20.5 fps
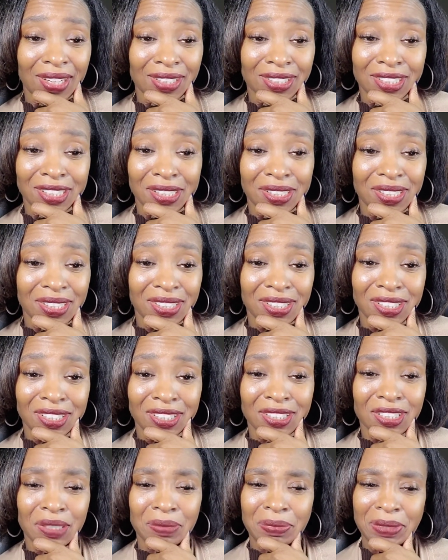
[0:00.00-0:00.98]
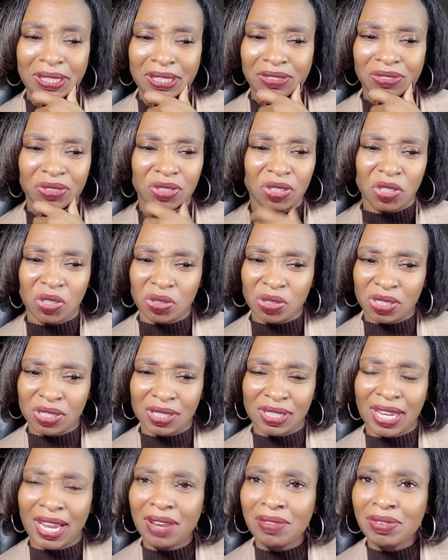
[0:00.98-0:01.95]
she looked at me, you know, she
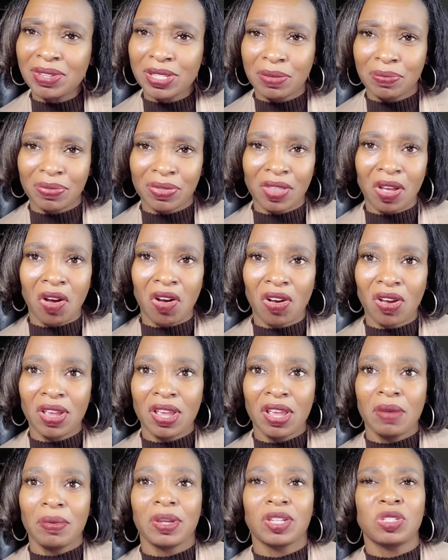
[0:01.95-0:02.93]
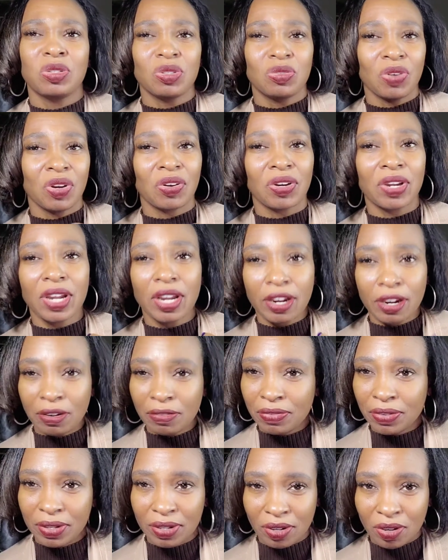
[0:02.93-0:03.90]
gave it some thought, because she was very
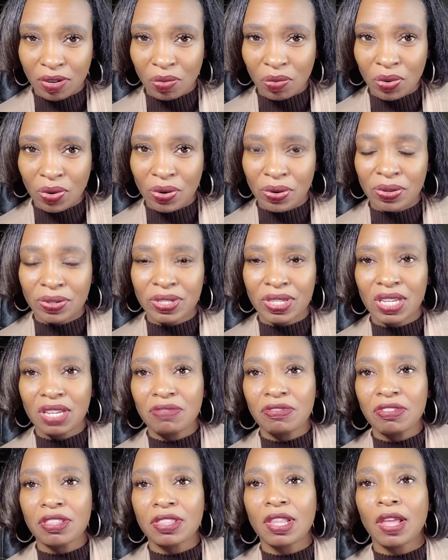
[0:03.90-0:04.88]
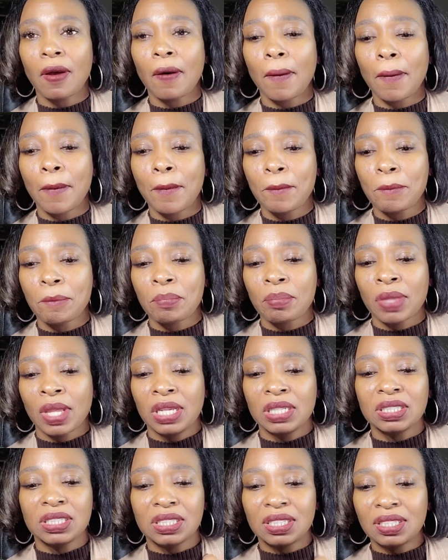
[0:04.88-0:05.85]
careful in her words, even though
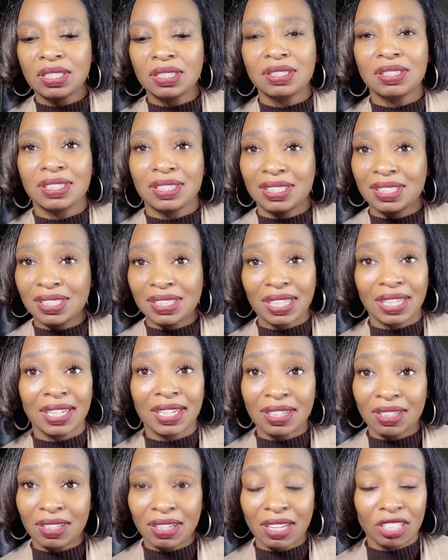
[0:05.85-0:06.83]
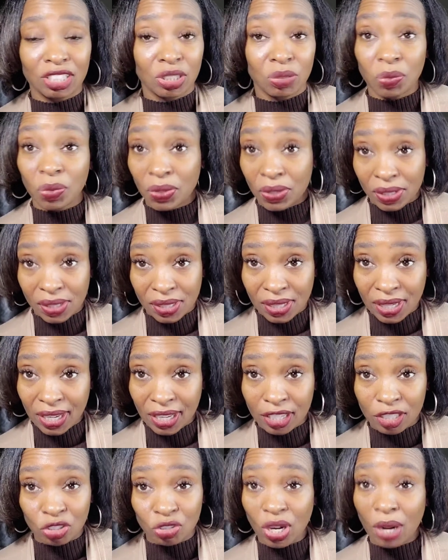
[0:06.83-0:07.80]
she could have just said it like she wanted to say
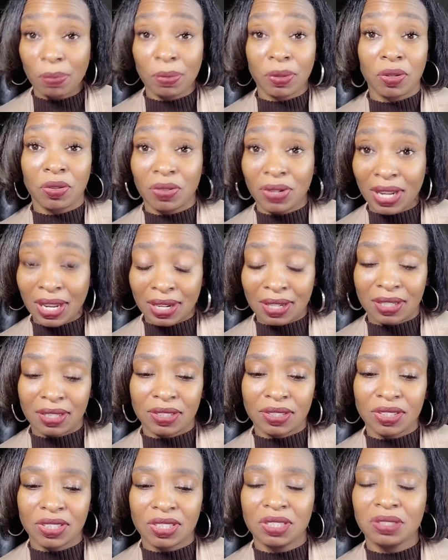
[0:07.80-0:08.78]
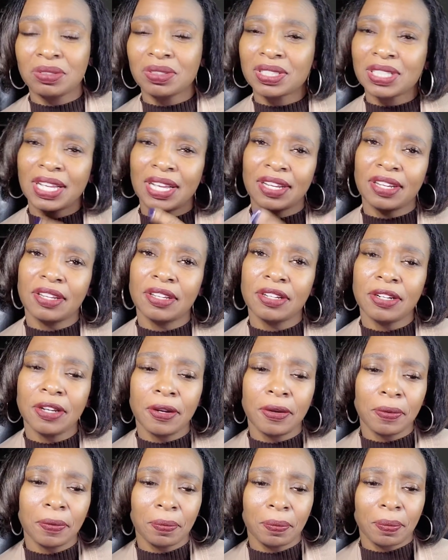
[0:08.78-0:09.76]
it and drop it on out there. She was like, you
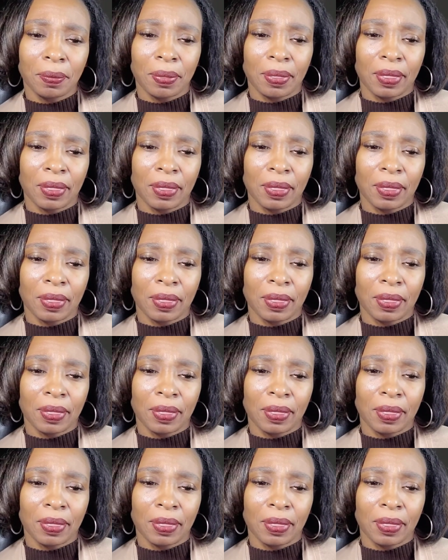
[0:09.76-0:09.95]
know,